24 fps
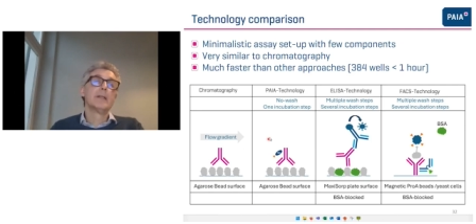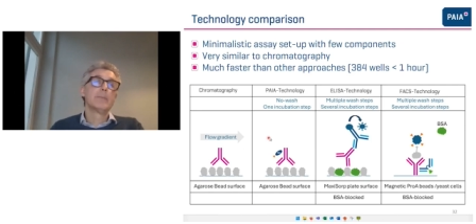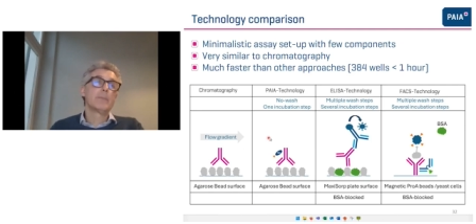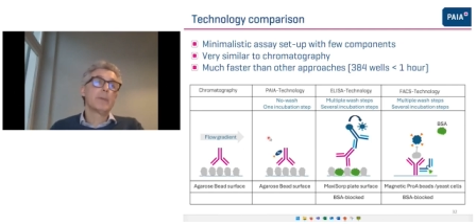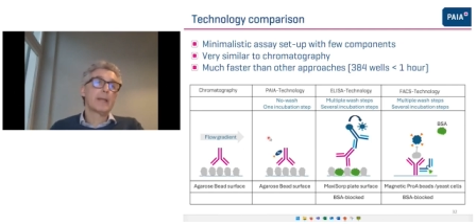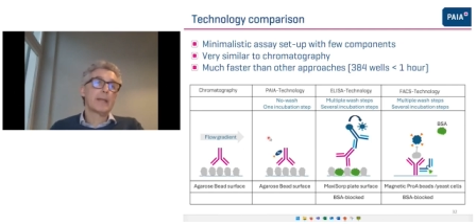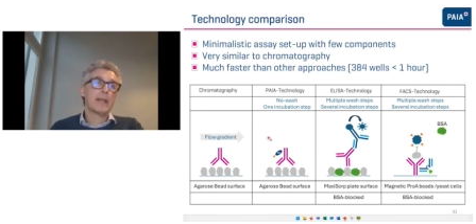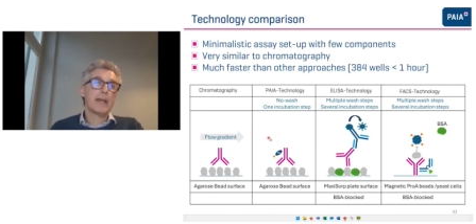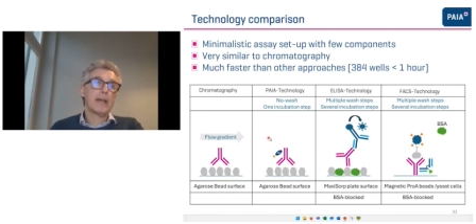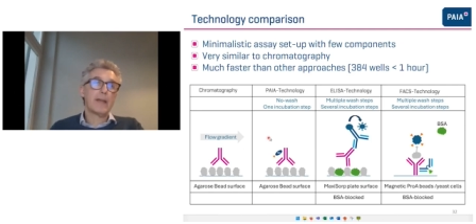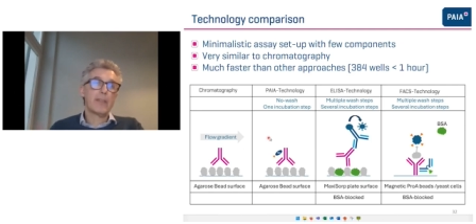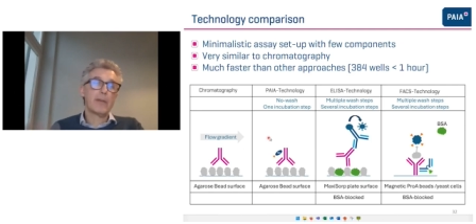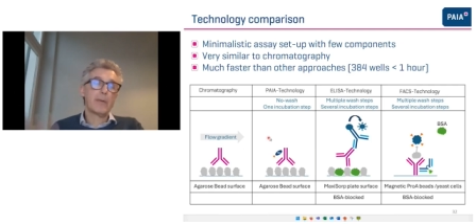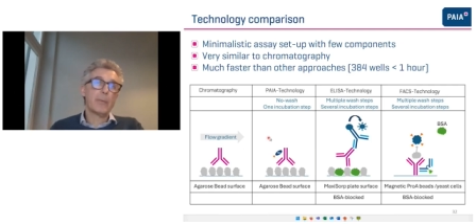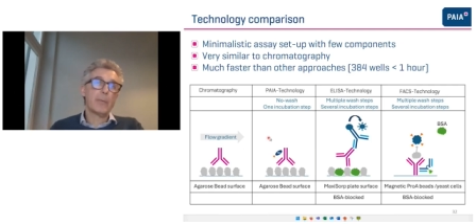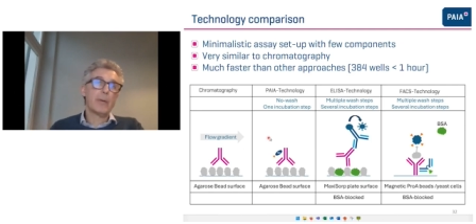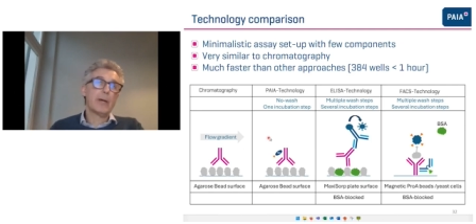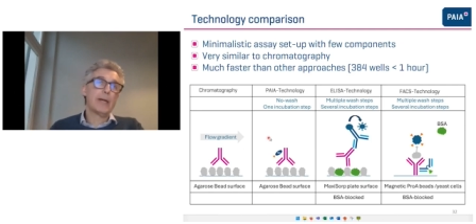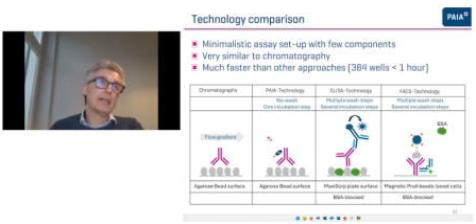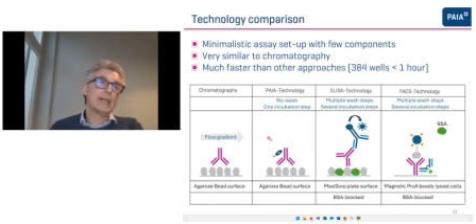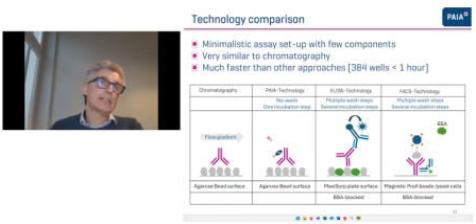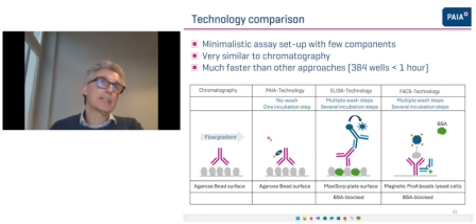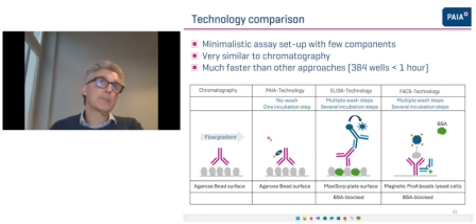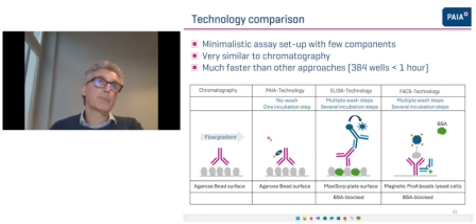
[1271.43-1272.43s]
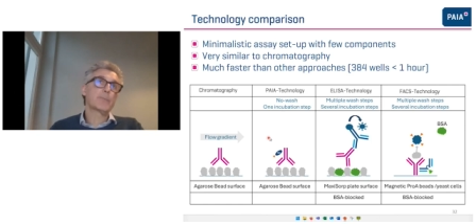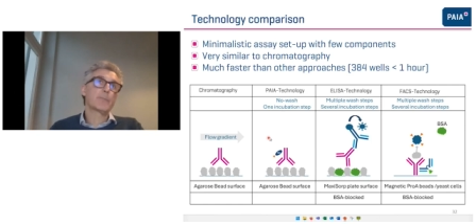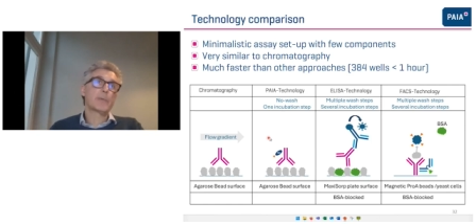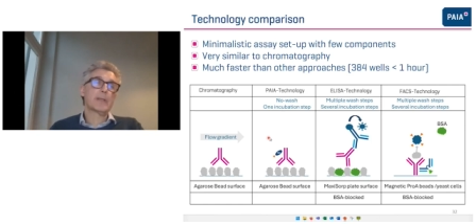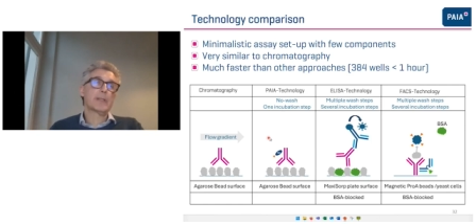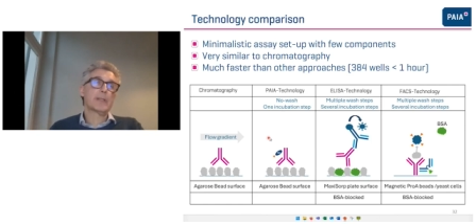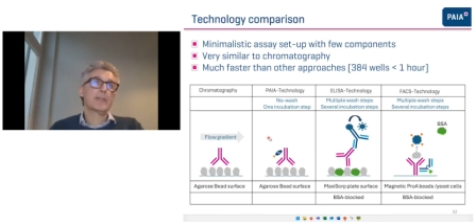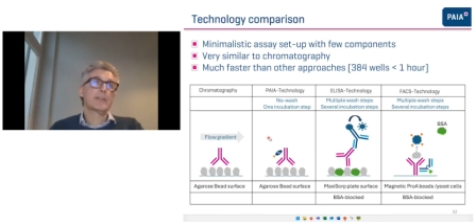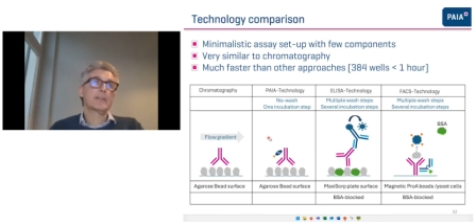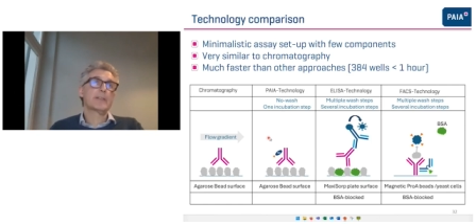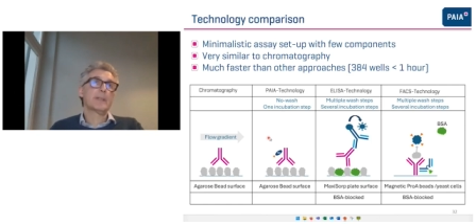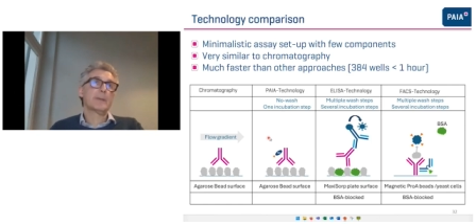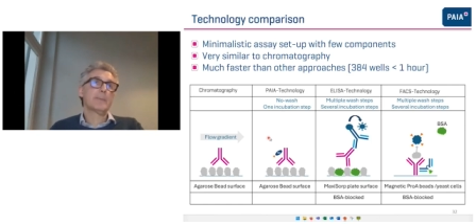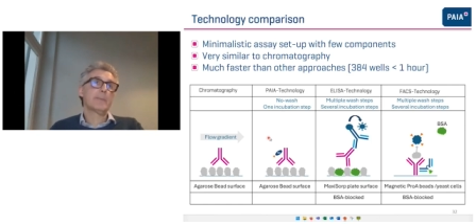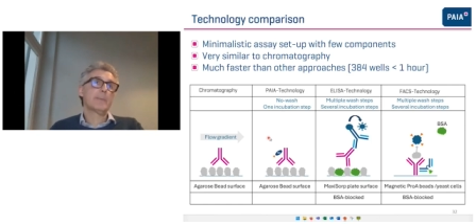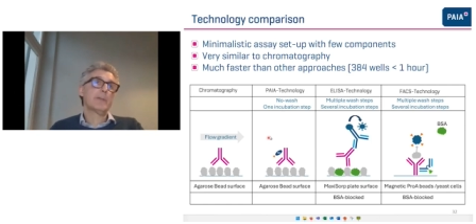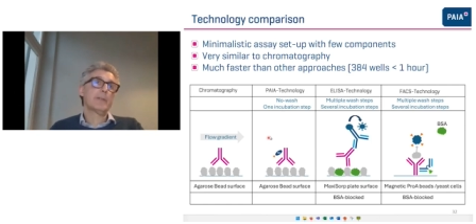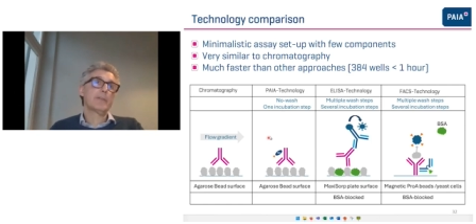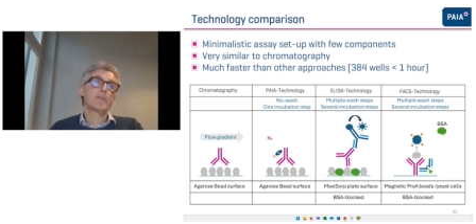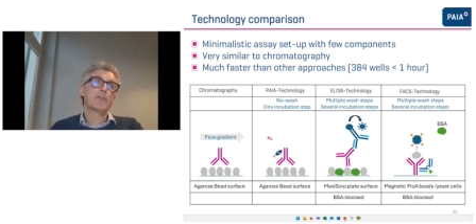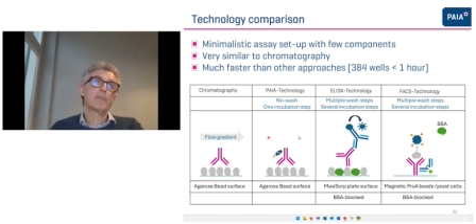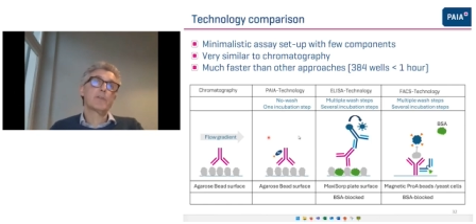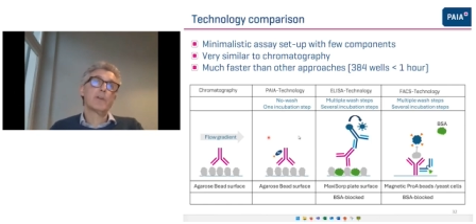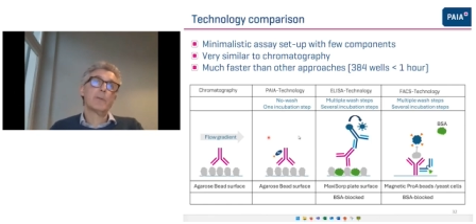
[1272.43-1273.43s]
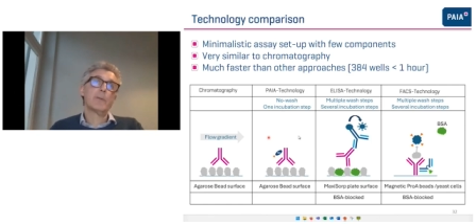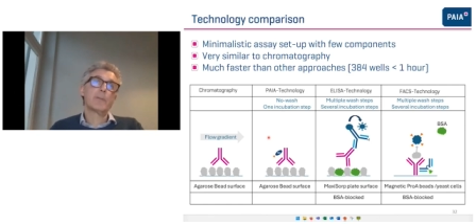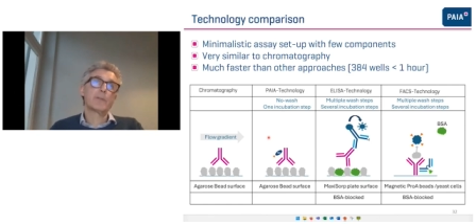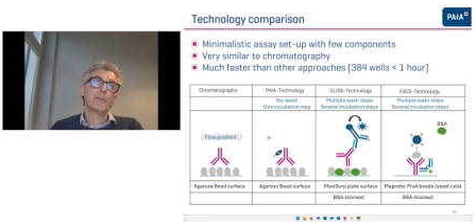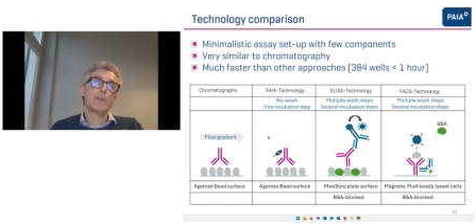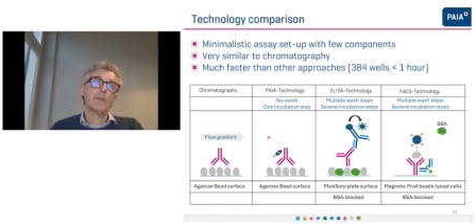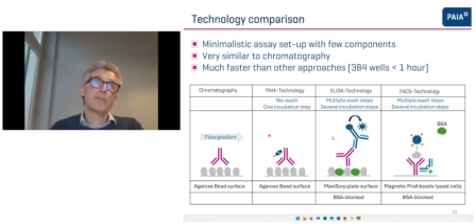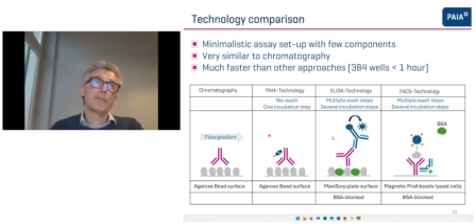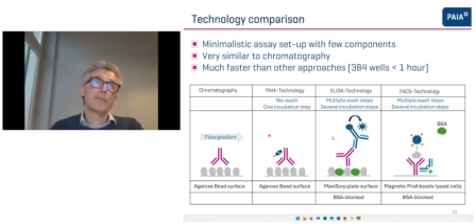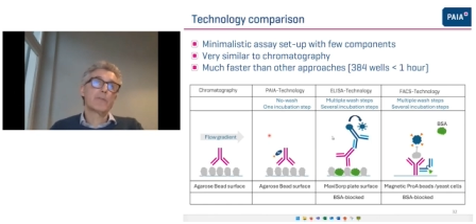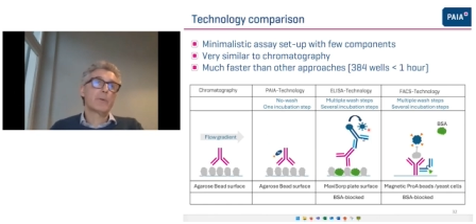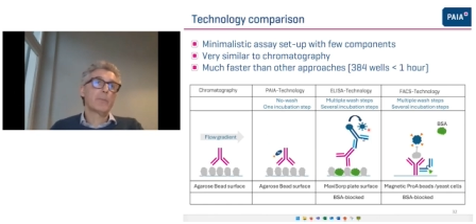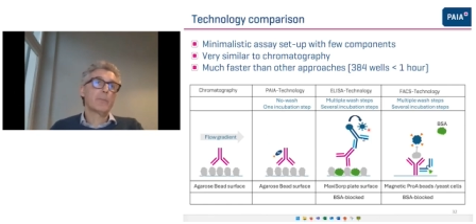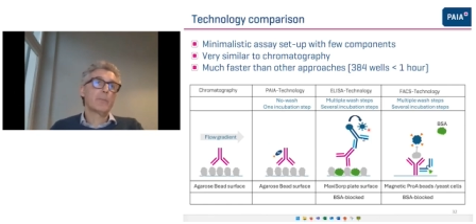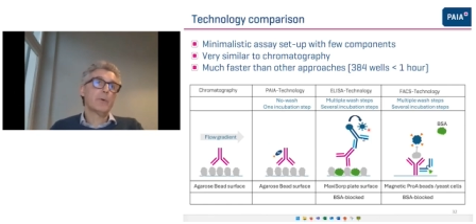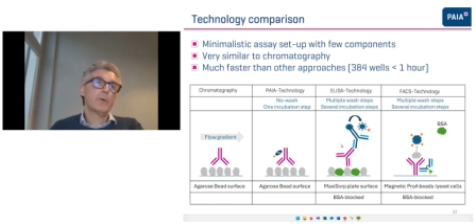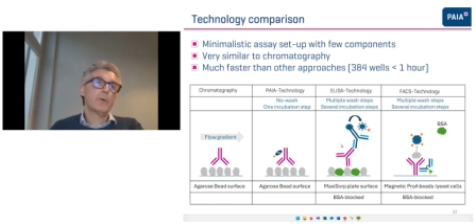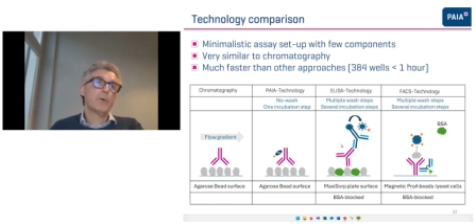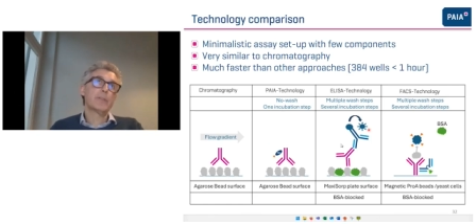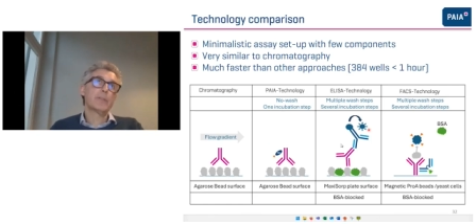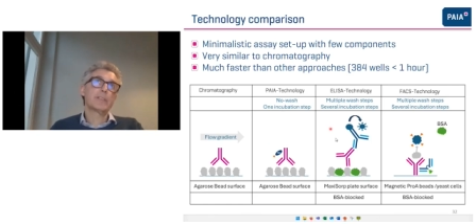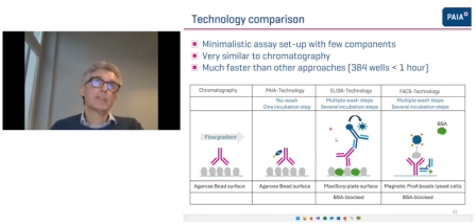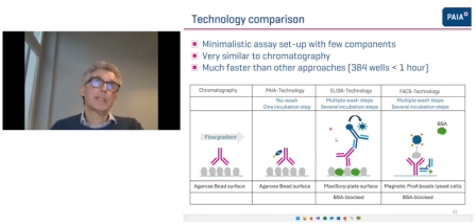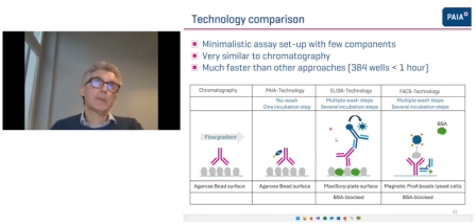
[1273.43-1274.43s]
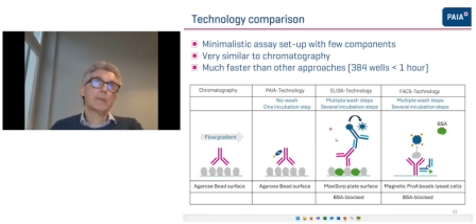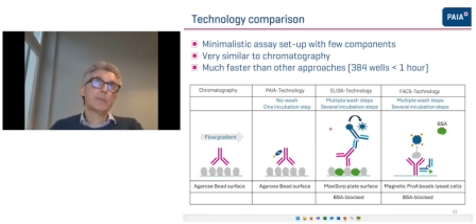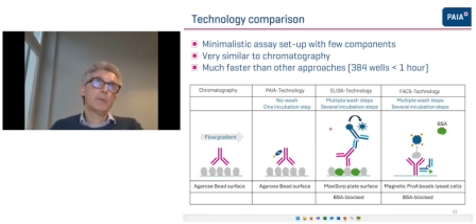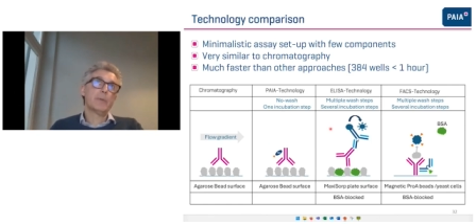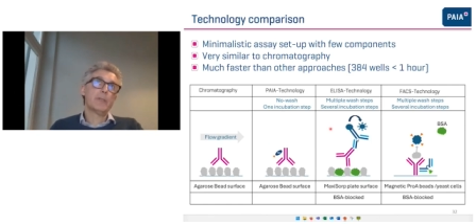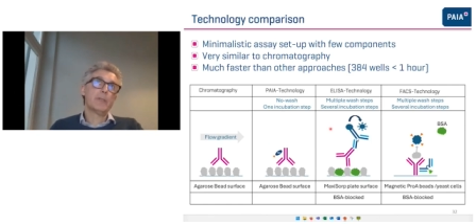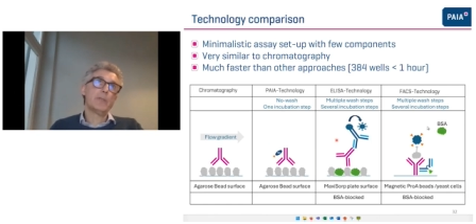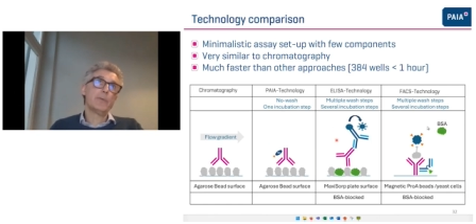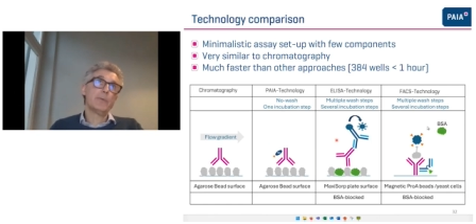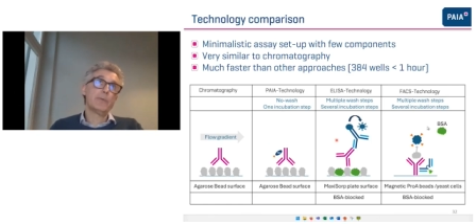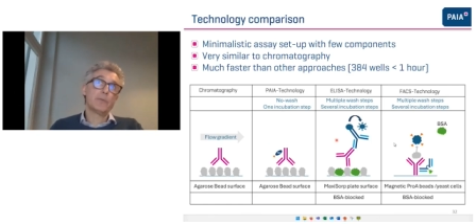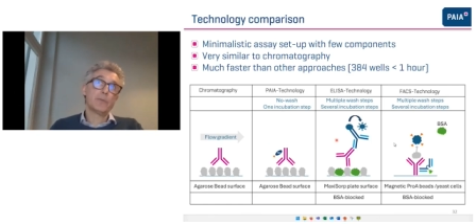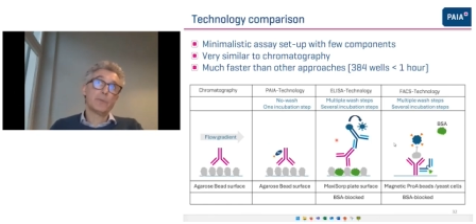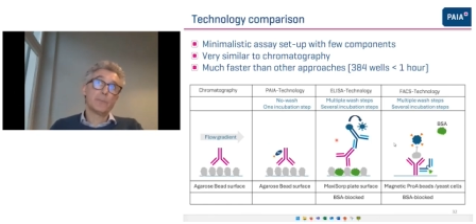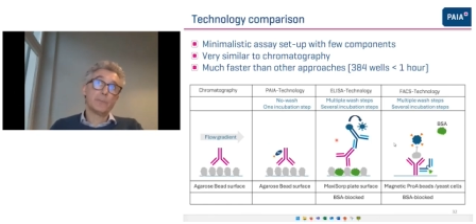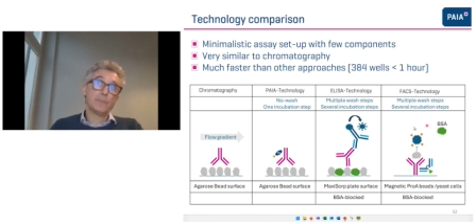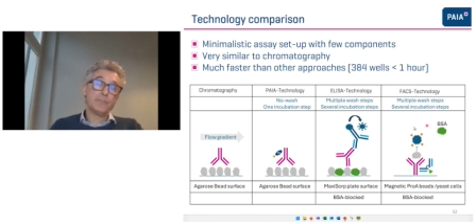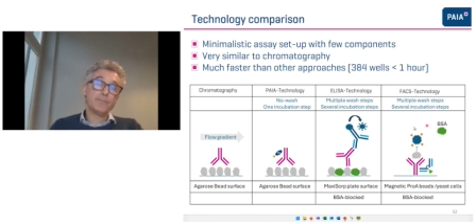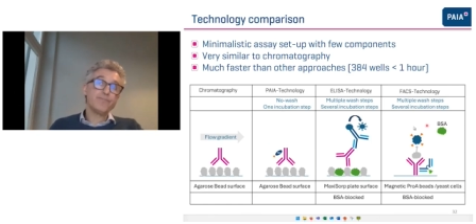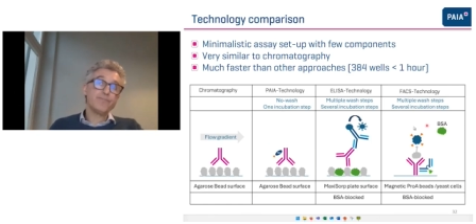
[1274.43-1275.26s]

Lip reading: but otherwise pretty simple in terms of components that we use.